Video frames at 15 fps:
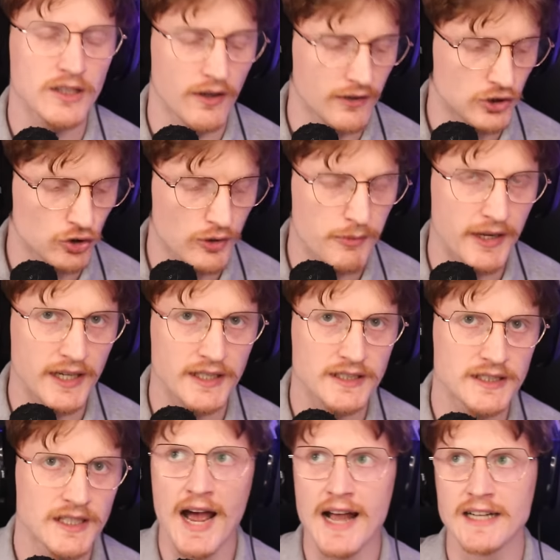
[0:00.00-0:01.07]
like
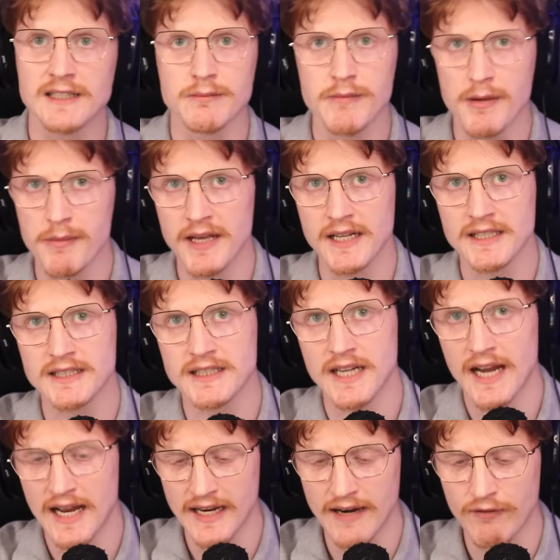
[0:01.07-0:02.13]
trimmings and mimics
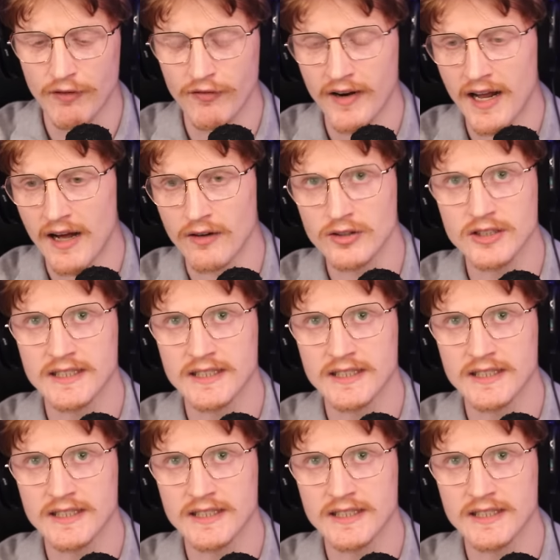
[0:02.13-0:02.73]
and everything else,